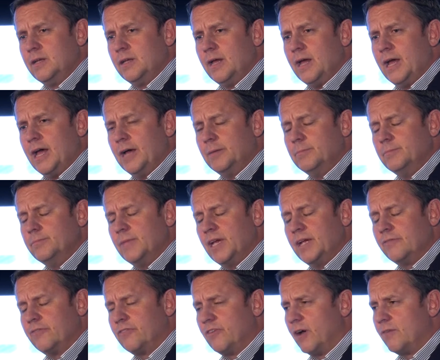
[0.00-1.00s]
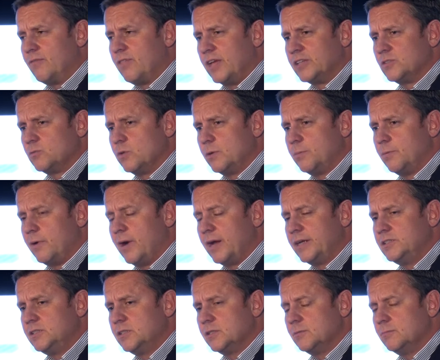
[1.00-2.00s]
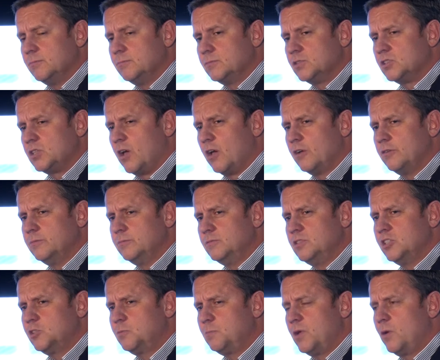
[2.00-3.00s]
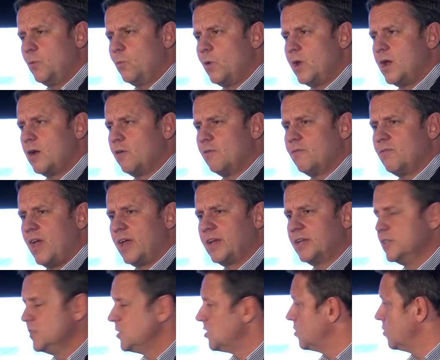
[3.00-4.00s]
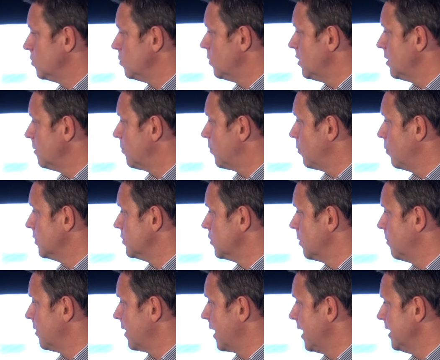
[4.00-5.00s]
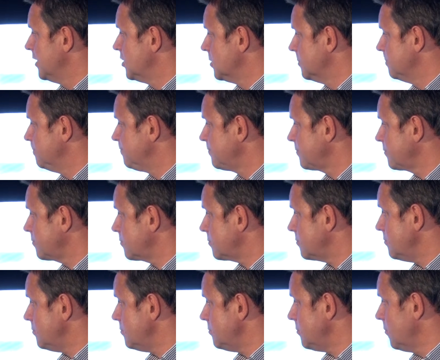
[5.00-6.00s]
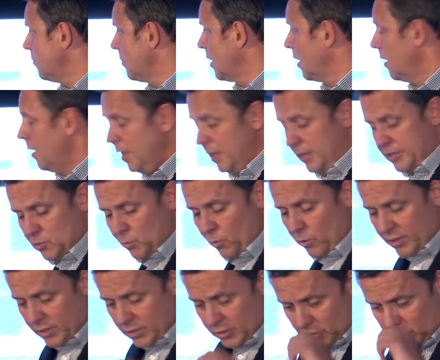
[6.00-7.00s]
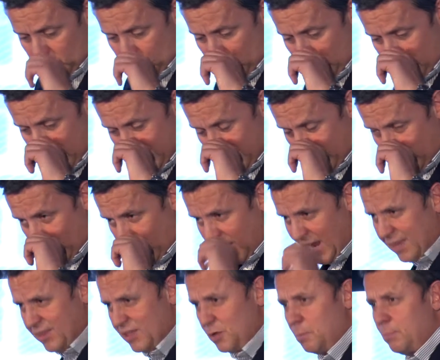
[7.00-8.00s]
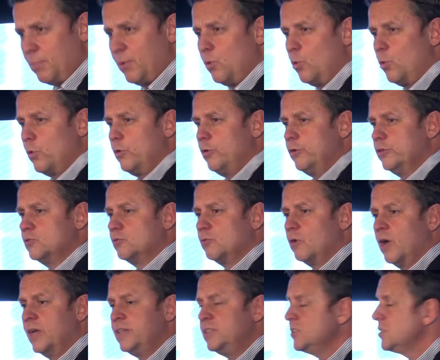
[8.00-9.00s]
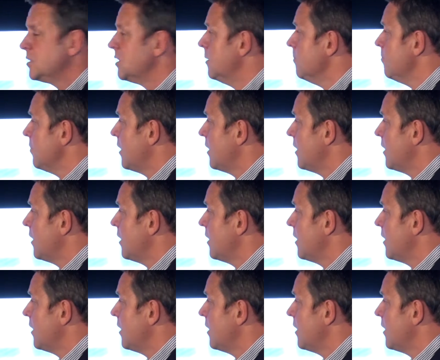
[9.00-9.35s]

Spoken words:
And 5,000 reparation. So just be aware of that. It is still the employer's obligation. So what can you do about it? What are the employer's rights?